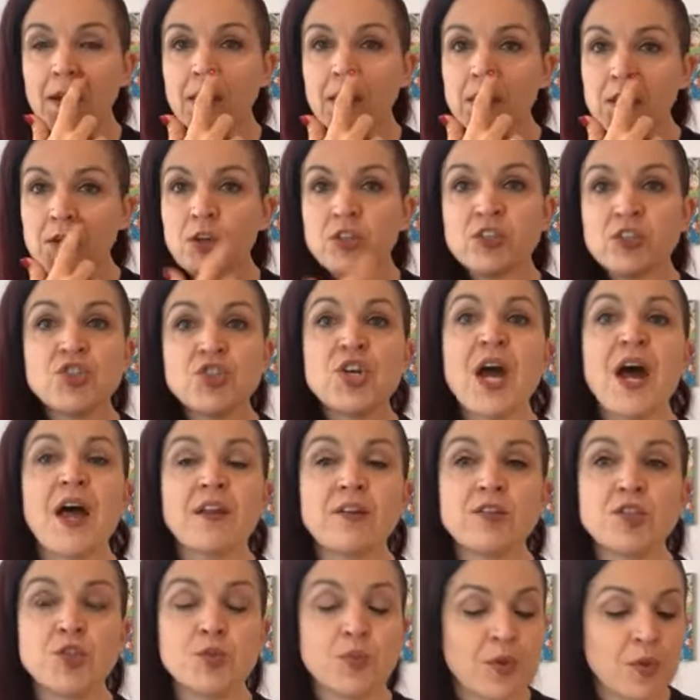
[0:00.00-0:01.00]
you're
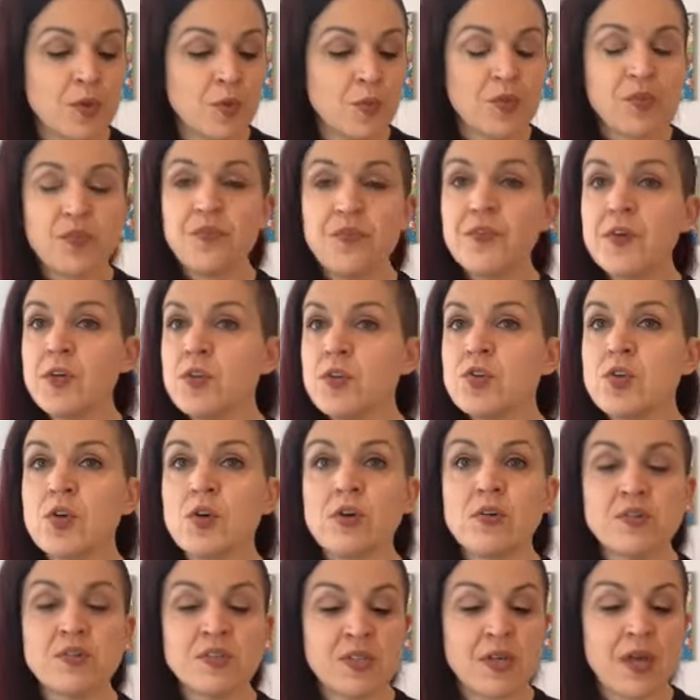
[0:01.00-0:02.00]
challenged with
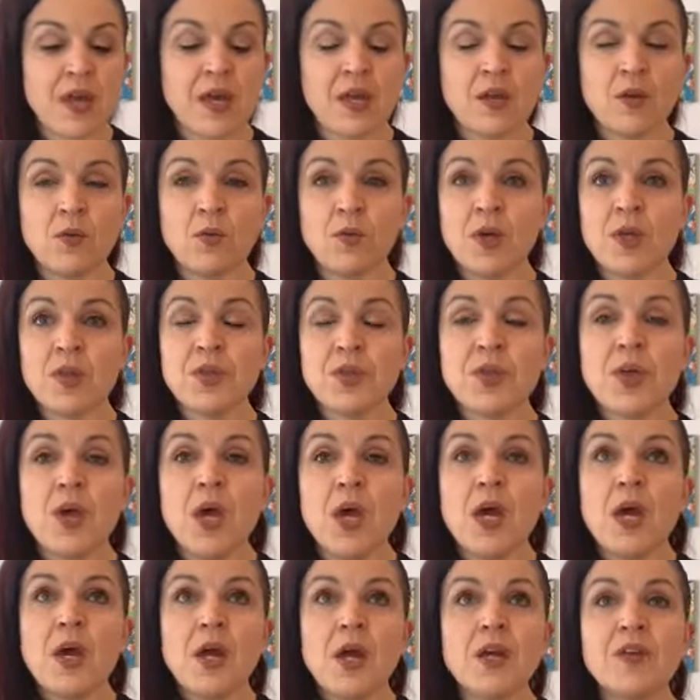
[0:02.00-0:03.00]
filters and with
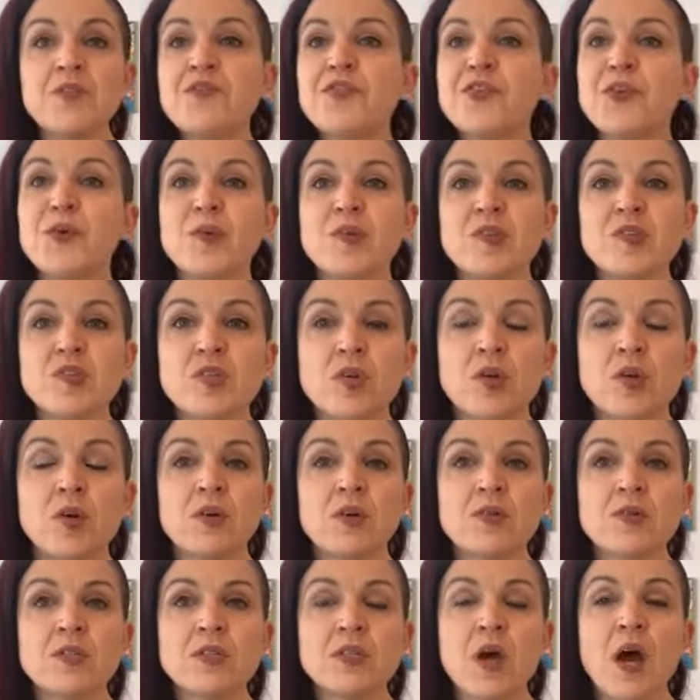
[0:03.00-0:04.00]

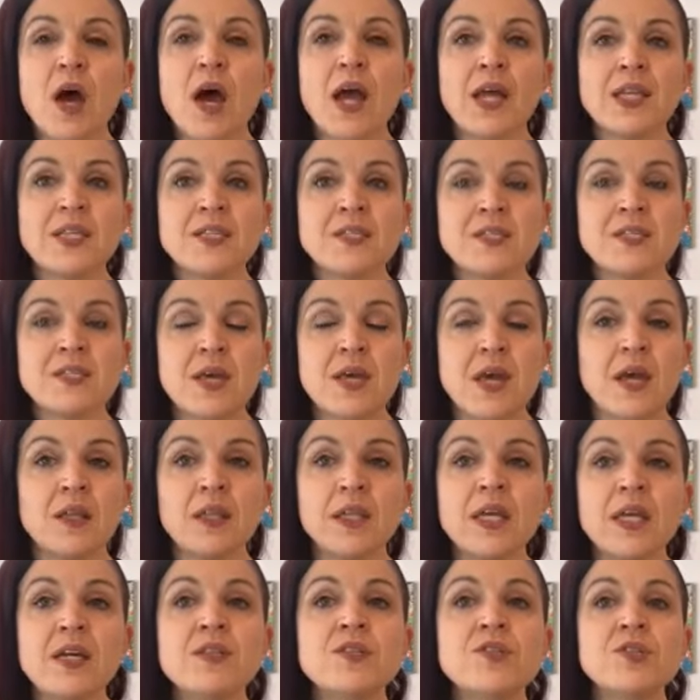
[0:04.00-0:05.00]
influencers, I'd say
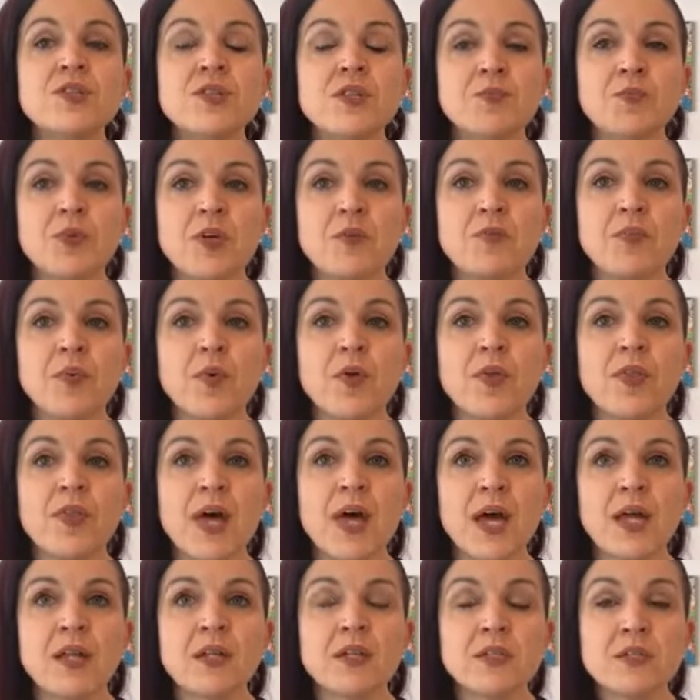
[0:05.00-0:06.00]
lean to the people
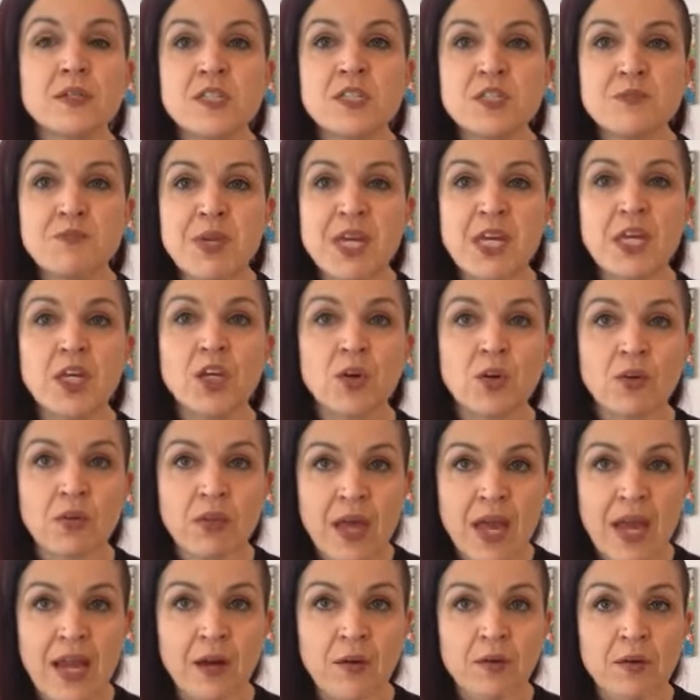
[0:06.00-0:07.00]
that speak your
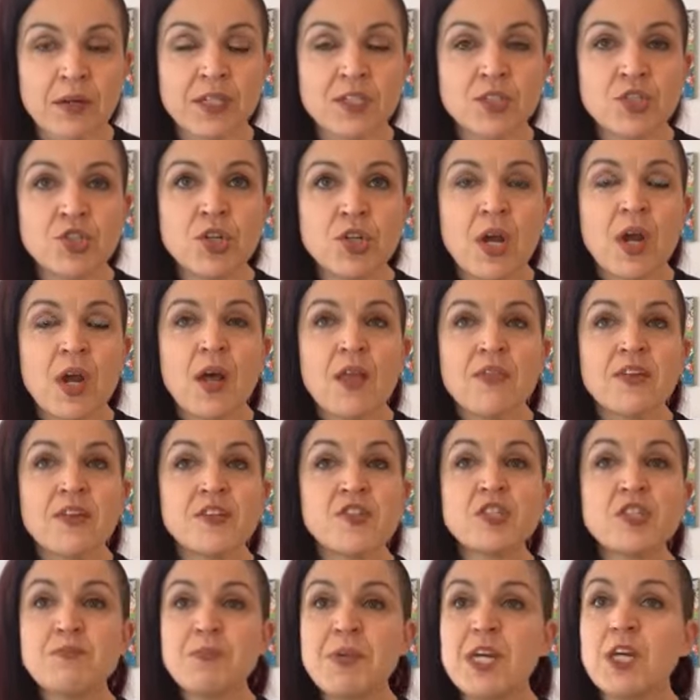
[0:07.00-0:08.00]
language, that
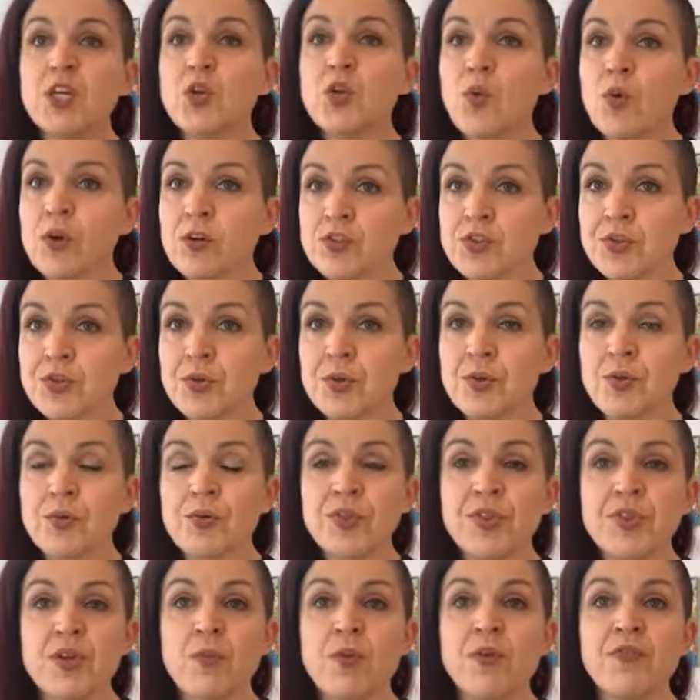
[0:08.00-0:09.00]
speak your
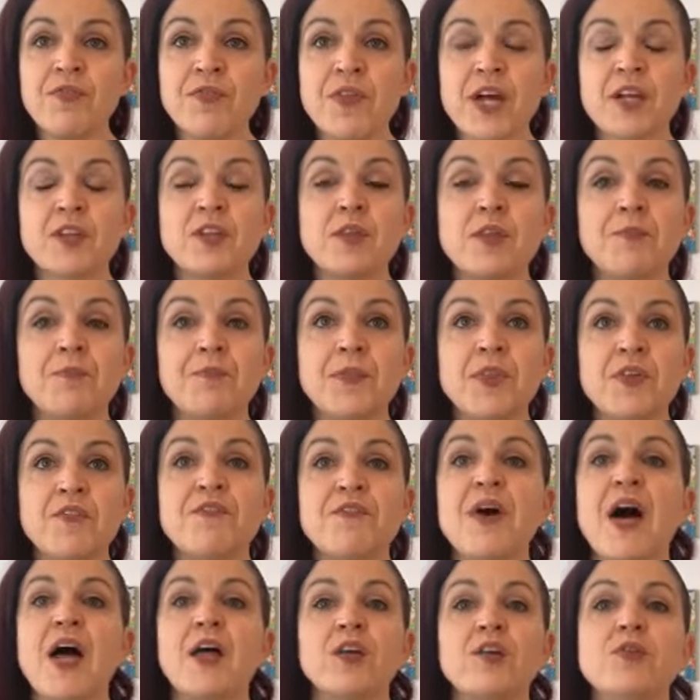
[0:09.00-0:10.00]
truth, that reflect the
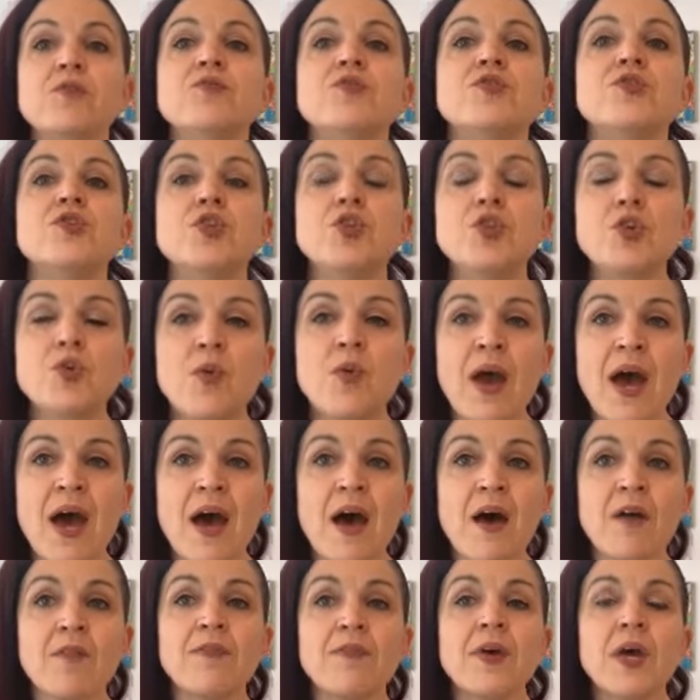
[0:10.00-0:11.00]
values you
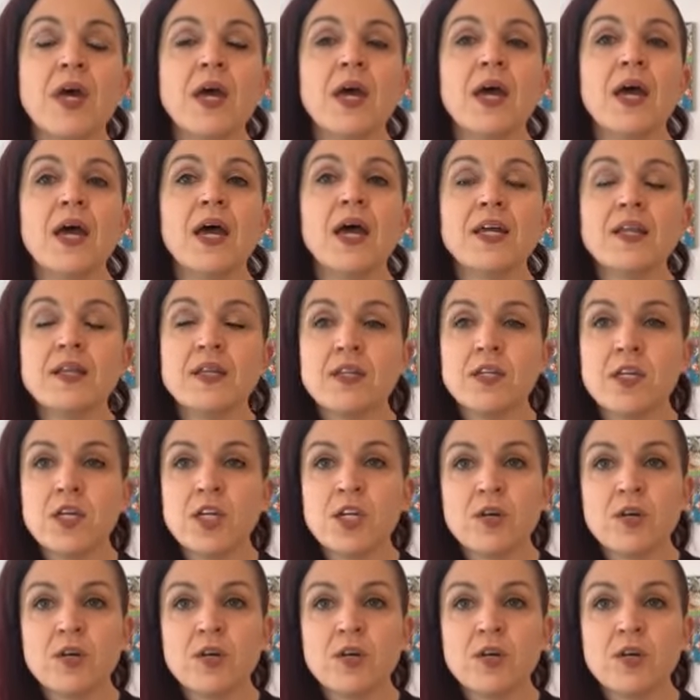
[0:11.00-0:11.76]
have, and,